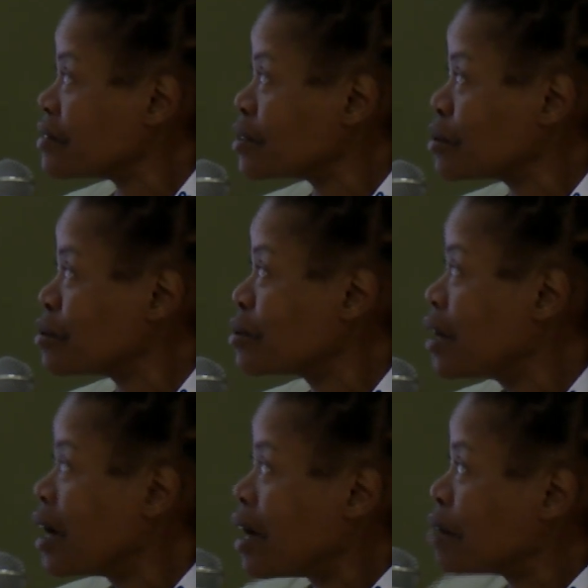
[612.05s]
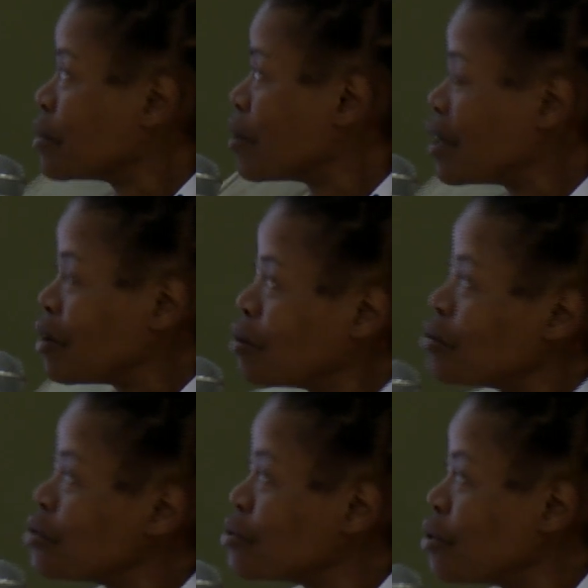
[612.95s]
So I'm not going to go
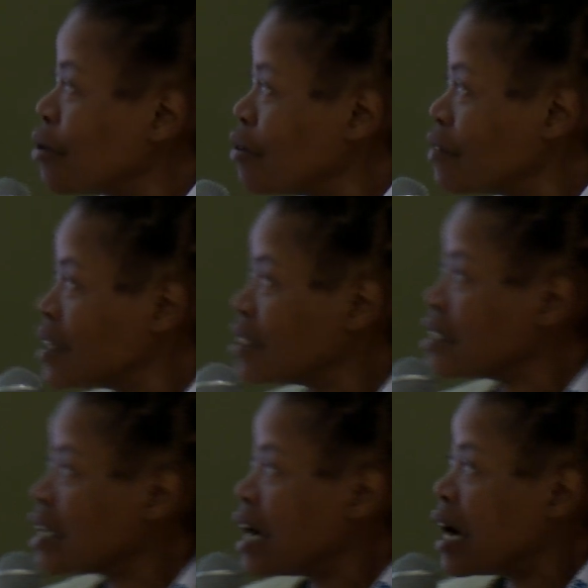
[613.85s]
through all of that.